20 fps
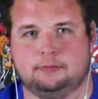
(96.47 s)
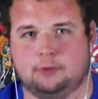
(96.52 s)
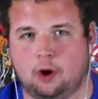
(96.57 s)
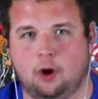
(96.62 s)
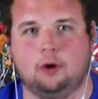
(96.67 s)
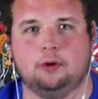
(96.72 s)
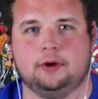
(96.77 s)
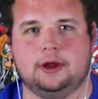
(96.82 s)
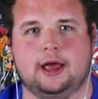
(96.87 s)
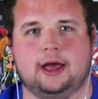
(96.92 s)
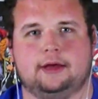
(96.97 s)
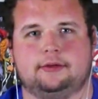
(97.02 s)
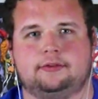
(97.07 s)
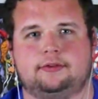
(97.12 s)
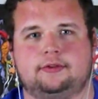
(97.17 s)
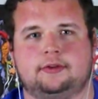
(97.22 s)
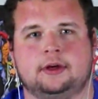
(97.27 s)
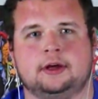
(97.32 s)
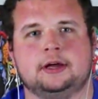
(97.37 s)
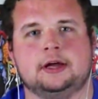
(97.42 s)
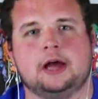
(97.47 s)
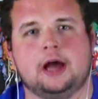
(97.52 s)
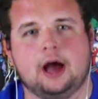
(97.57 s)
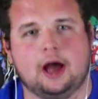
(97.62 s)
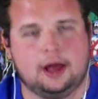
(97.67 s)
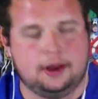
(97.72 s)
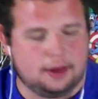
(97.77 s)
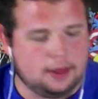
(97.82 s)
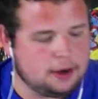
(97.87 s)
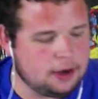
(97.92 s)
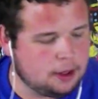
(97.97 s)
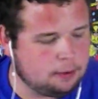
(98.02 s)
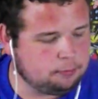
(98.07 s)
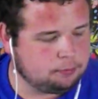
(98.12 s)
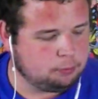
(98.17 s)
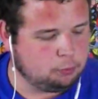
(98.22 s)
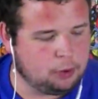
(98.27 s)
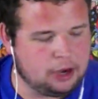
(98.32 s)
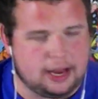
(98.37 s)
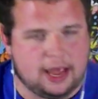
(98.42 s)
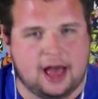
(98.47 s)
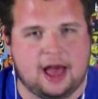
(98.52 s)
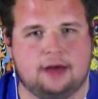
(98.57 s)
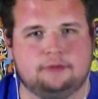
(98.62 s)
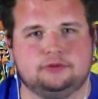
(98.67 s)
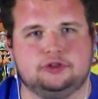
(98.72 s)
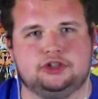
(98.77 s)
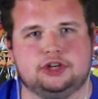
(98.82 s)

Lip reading: Oh yes. And then up we have